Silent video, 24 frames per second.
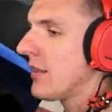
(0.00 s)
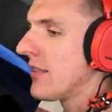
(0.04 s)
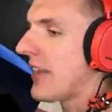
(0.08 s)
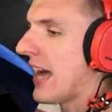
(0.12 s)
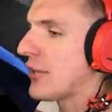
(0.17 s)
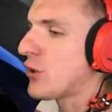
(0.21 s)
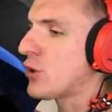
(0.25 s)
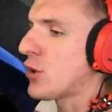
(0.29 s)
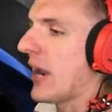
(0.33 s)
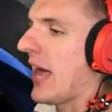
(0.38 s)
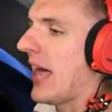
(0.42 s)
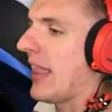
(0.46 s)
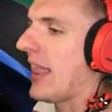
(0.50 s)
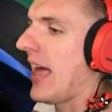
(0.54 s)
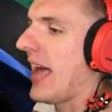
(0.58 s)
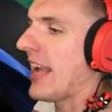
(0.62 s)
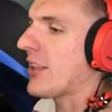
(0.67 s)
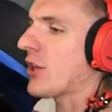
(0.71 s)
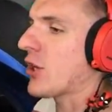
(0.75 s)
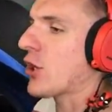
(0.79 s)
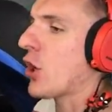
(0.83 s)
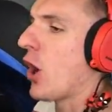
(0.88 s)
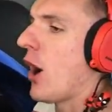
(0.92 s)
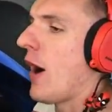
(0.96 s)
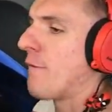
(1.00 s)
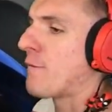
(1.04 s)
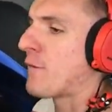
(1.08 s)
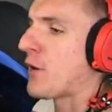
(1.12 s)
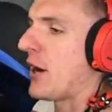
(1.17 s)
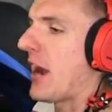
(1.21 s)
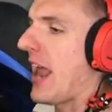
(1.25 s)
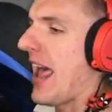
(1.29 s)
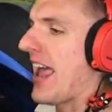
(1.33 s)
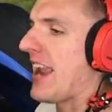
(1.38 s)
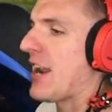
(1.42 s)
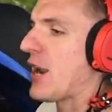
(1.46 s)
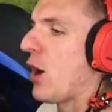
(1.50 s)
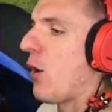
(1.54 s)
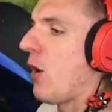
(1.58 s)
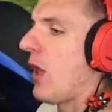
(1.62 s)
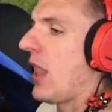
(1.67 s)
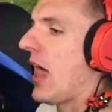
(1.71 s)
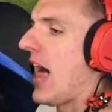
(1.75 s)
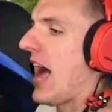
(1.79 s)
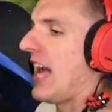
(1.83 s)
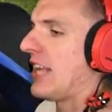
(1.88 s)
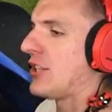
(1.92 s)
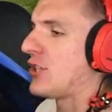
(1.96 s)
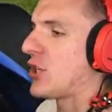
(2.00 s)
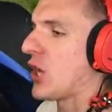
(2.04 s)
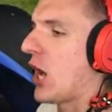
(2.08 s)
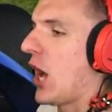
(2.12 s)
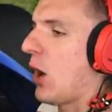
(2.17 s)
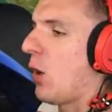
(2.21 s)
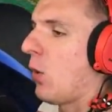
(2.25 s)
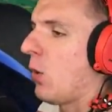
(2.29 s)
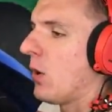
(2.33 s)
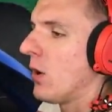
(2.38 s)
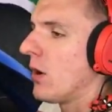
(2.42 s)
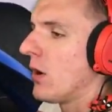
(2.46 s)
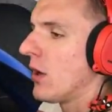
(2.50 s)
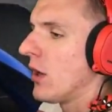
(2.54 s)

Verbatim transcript: that's what I like to call Fernando Alonso,